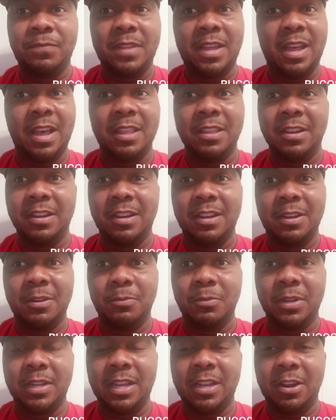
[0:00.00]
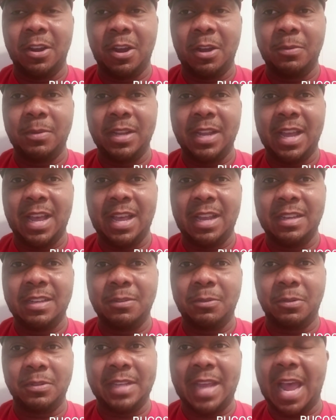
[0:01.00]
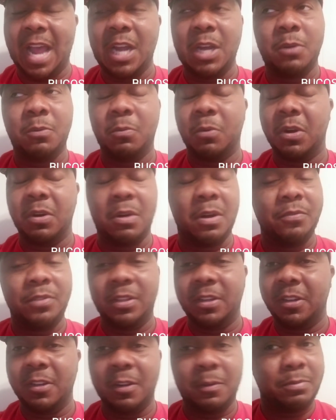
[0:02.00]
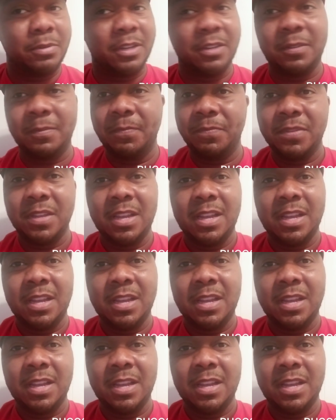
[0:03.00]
the other uh, rookie guard we got, will tackle wherever they're gonna put him.